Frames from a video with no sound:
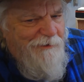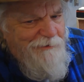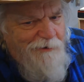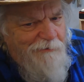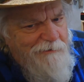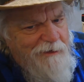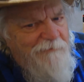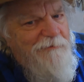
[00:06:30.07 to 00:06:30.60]

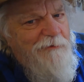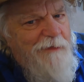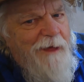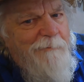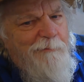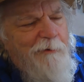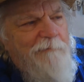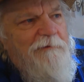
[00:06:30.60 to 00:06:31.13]
don't give you
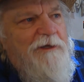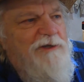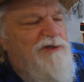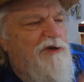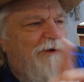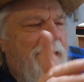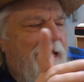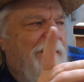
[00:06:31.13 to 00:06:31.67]
that privilege.
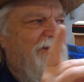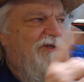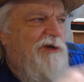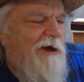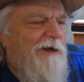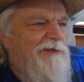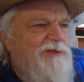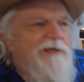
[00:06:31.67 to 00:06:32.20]
You can't
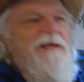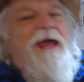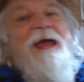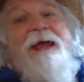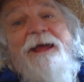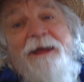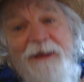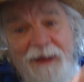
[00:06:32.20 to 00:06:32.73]
charge it
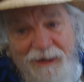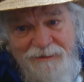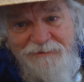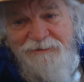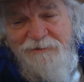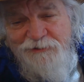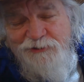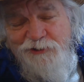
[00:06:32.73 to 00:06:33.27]
and
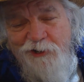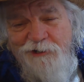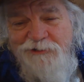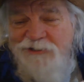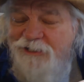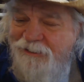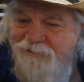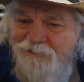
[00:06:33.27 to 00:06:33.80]

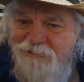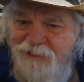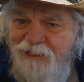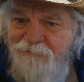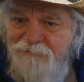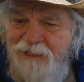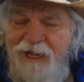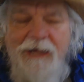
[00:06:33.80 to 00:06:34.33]
discharge it at the
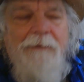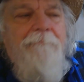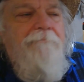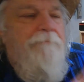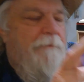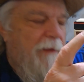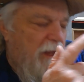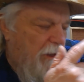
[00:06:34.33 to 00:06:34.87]
same time.
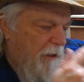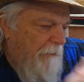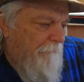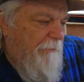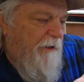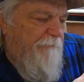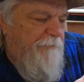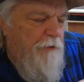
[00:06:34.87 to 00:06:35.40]

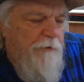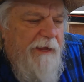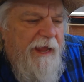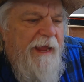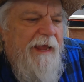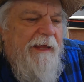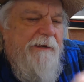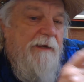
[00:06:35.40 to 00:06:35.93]
But if you
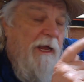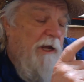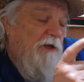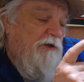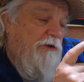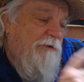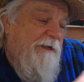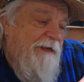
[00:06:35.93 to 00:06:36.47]
can,
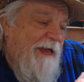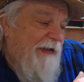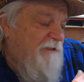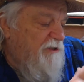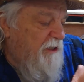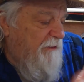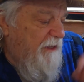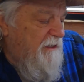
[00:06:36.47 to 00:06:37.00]
you can
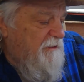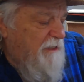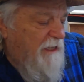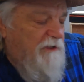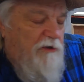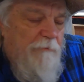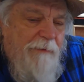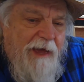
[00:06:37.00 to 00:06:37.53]
actually then
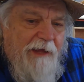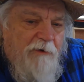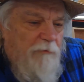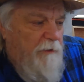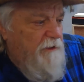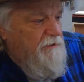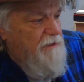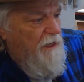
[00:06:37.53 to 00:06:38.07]
take your
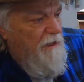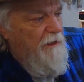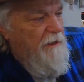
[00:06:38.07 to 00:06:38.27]
batteries,